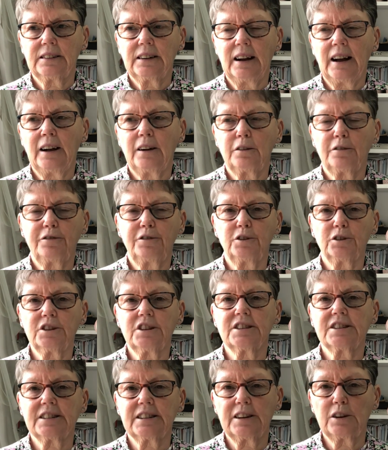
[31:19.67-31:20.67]
helpful
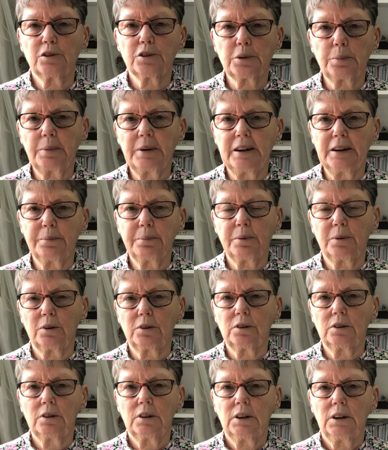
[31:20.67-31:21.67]
to see other
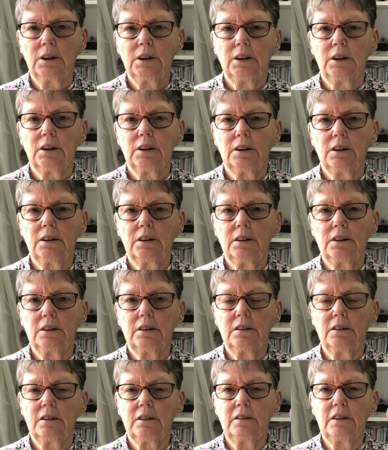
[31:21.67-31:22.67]
people
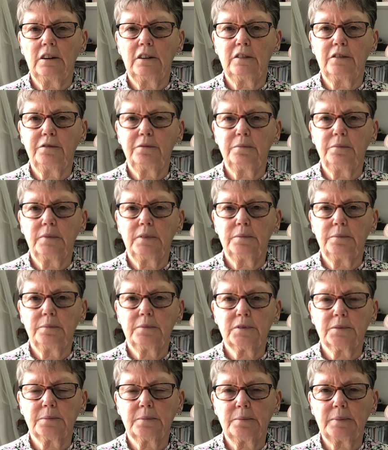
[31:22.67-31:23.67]
of
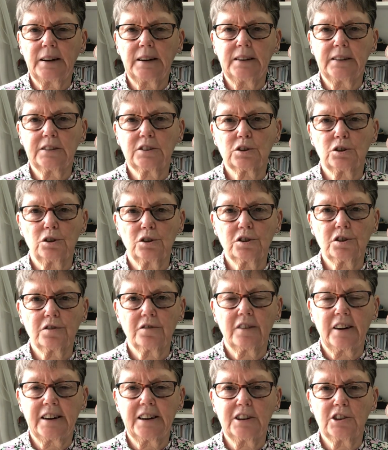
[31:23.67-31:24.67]
my sort
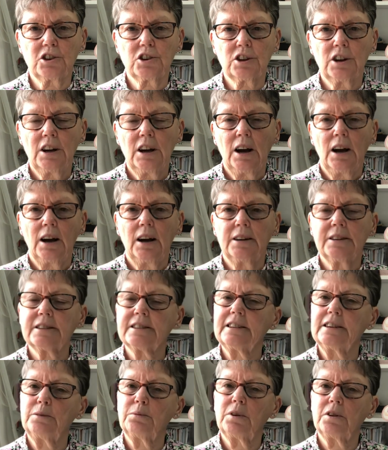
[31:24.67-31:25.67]
of age and
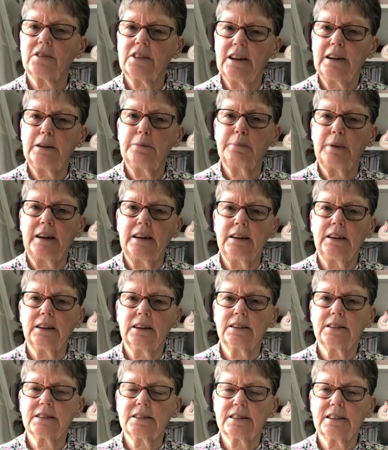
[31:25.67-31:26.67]
see what they
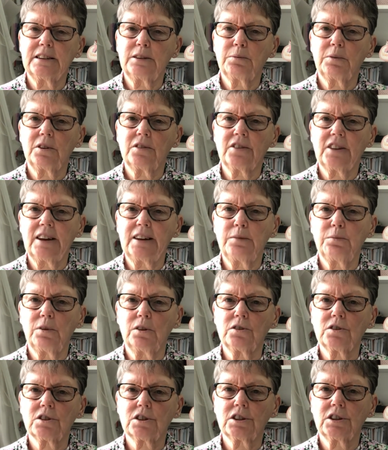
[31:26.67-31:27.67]
make and see what they
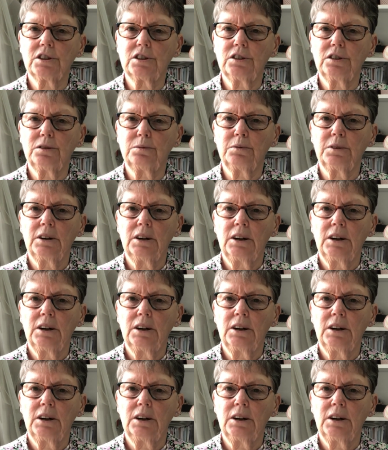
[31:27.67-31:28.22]
want to